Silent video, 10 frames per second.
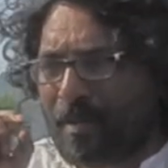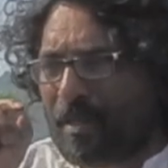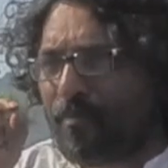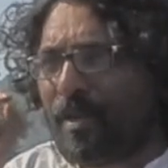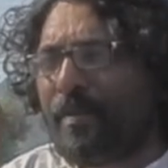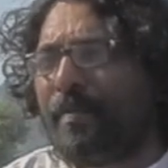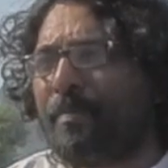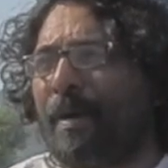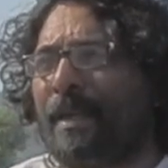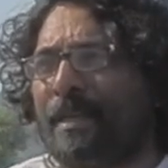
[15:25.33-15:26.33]
These very
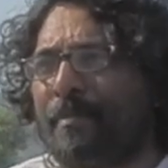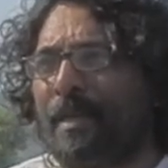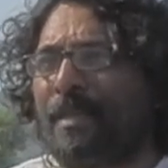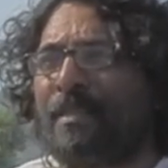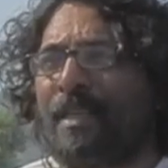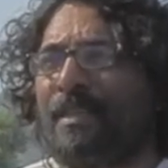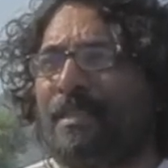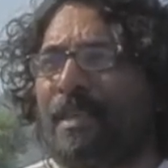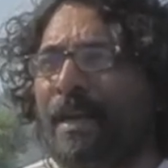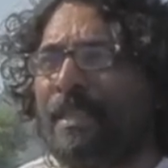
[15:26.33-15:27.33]
minor, minor
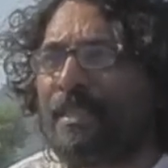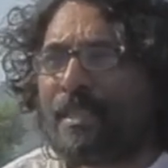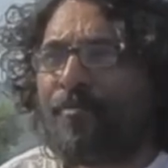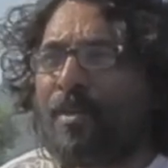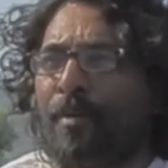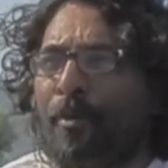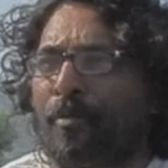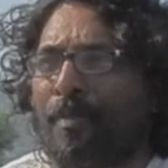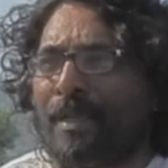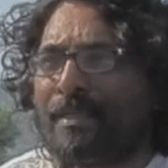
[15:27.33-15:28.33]
things I discovered
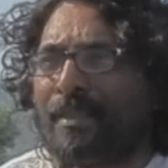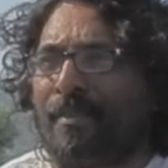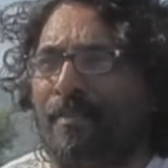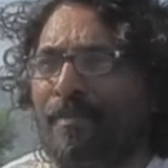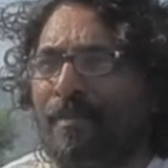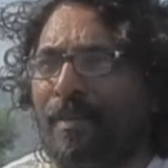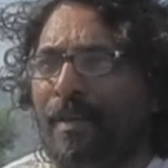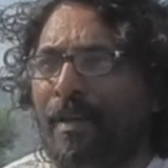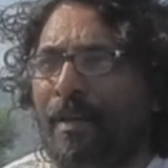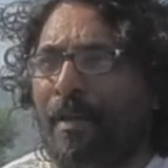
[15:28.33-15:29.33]
about myself.
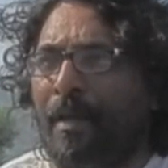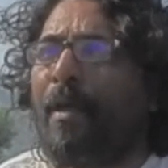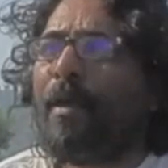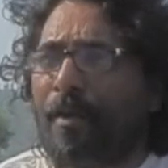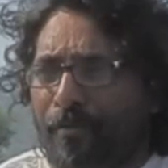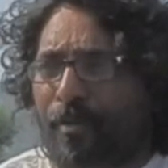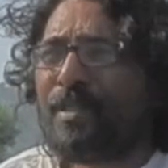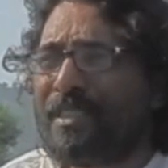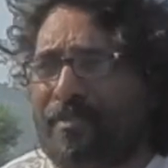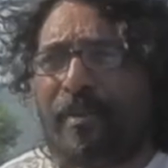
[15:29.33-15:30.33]
And of
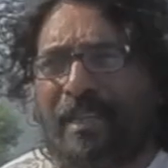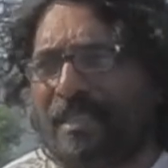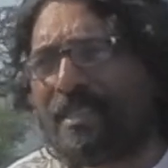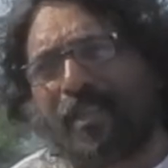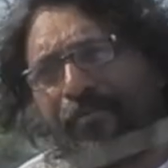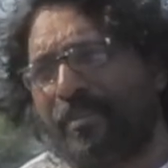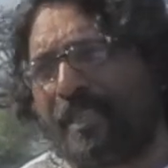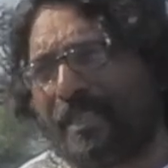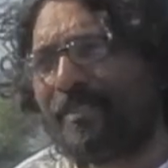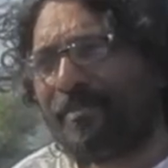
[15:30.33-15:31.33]
course, it's very
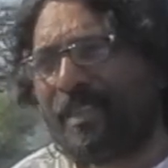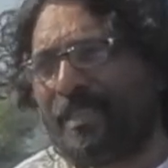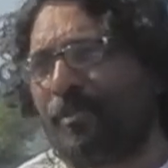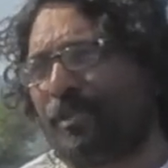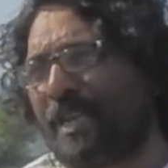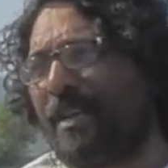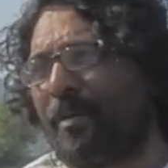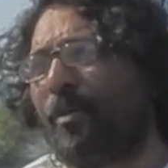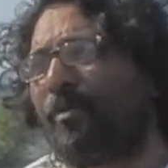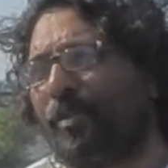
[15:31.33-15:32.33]
discomforting when you share
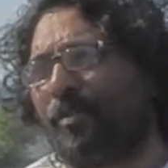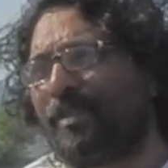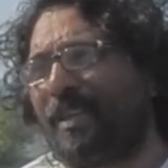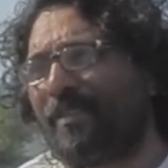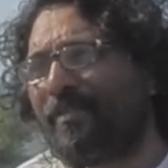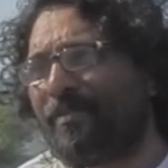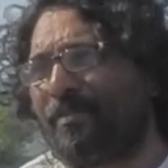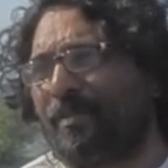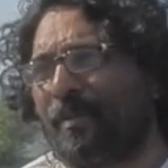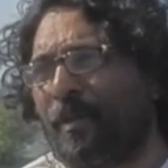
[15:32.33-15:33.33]
about yourself.
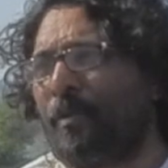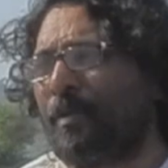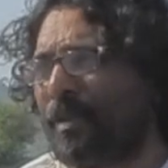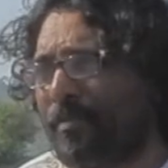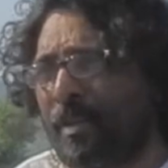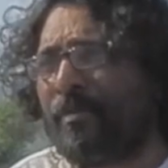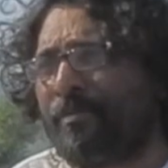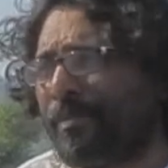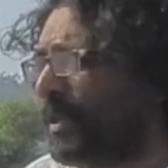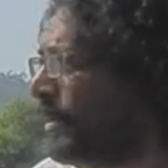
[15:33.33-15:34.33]
You know, even
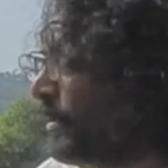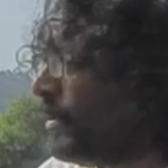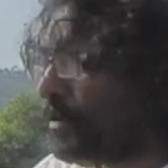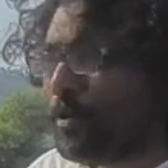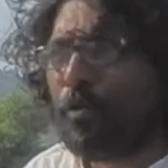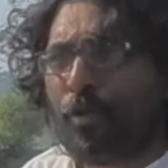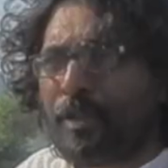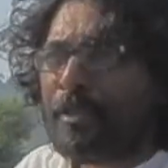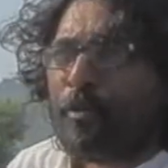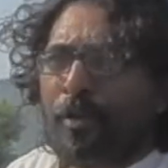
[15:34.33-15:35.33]
if you
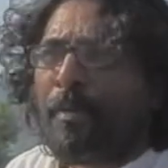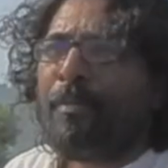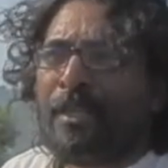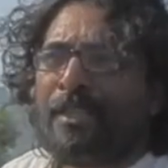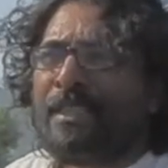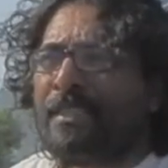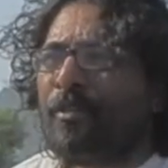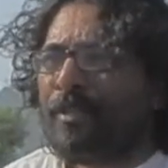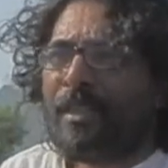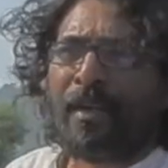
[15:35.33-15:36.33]
know that you're going to burn it
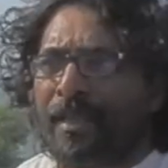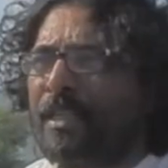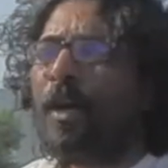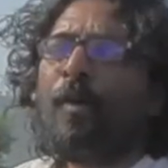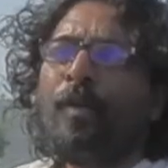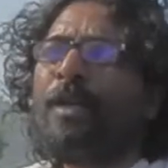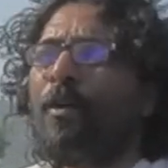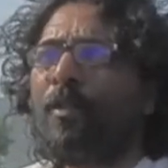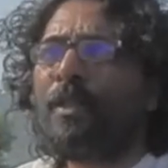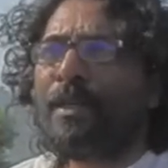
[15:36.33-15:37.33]
or tear it down
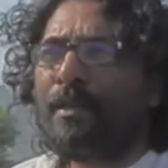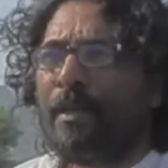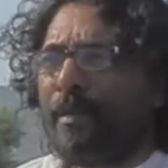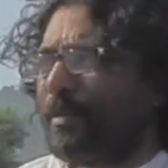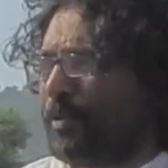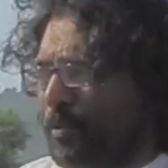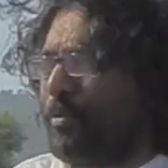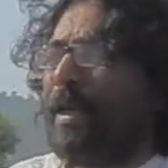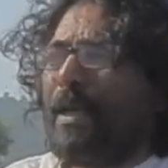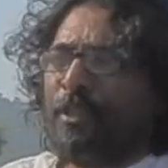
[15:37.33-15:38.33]
and all that,
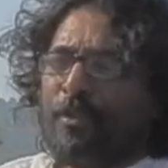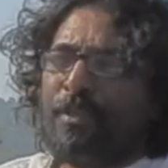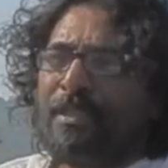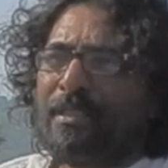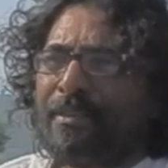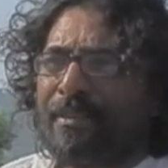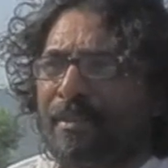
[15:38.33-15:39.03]
to actually